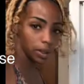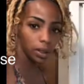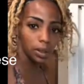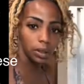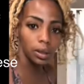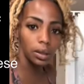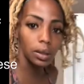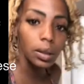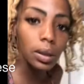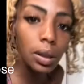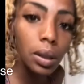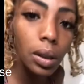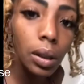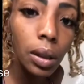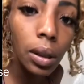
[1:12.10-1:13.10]
is
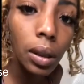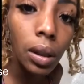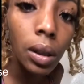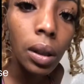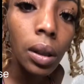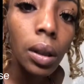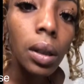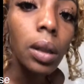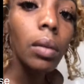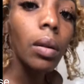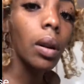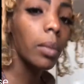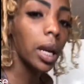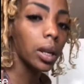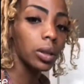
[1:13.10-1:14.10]
you want to
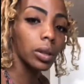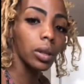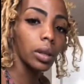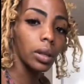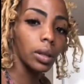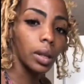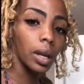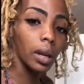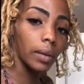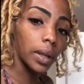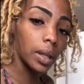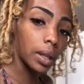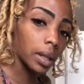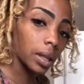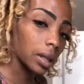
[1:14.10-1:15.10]
make sure that
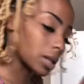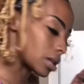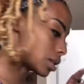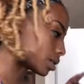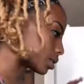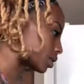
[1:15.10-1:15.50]
everything is